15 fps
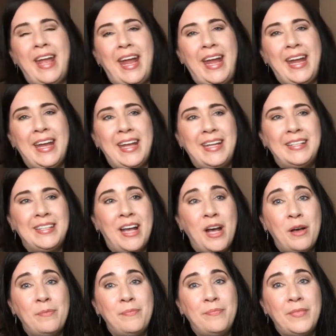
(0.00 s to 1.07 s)
And
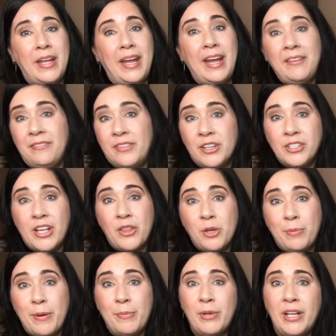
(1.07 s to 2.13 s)
if there's other
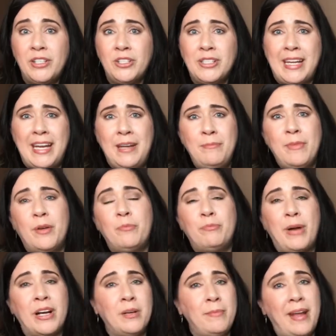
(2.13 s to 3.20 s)
people on your team,
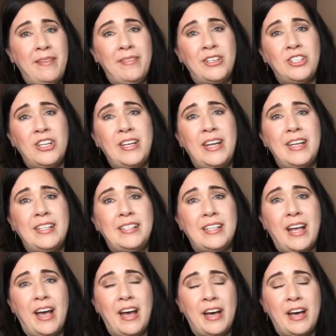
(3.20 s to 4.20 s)
part of my vision is